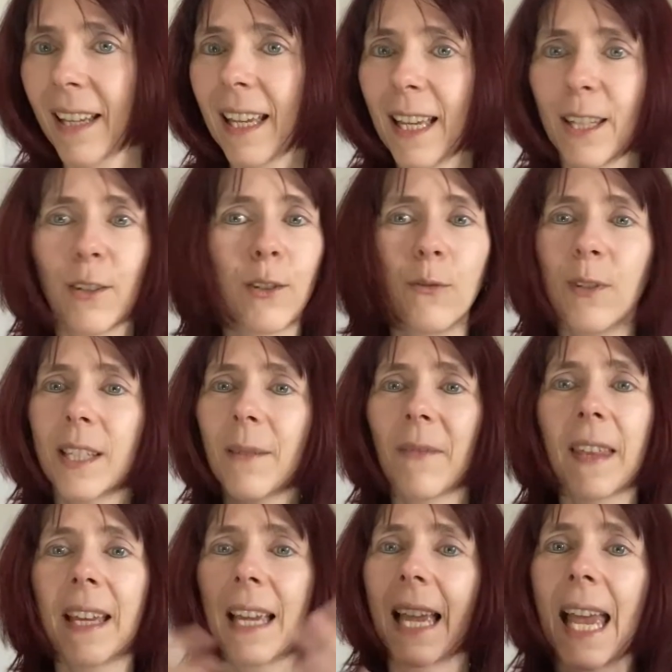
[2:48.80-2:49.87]
you're doing
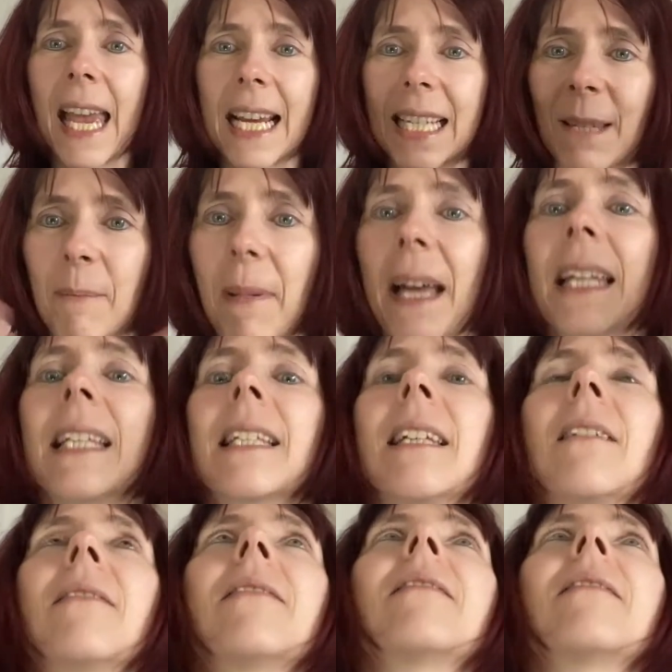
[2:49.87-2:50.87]
something expansive,